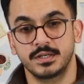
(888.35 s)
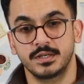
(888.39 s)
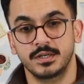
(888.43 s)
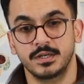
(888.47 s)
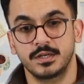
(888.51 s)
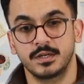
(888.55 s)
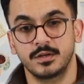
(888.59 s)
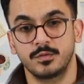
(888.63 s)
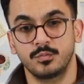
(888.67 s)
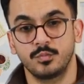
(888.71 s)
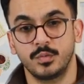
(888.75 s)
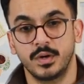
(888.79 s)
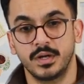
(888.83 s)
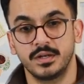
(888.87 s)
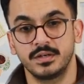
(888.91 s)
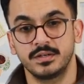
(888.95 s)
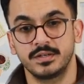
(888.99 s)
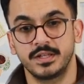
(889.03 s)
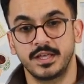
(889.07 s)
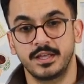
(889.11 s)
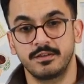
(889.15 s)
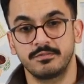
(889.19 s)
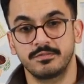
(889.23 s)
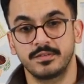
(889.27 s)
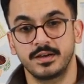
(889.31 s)
uh, one
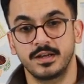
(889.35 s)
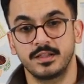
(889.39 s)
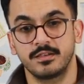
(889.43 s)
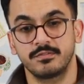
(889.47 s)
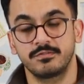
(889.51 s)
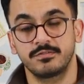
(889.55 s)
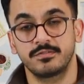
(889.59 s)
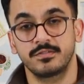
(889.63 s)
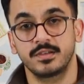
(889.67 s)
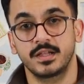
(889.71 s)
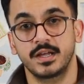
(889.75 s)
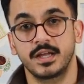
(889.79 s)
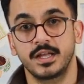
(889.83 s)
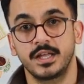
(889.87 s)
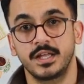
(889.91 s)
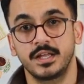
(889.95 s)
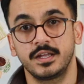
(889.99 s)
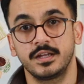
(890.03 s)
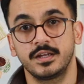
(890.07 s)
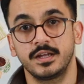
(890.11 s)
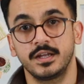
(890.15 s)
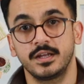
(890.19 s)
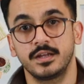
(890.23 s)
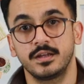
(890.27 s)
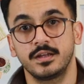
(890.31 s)
day while
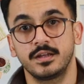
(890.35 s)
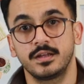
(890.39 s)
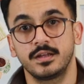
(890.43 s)
flying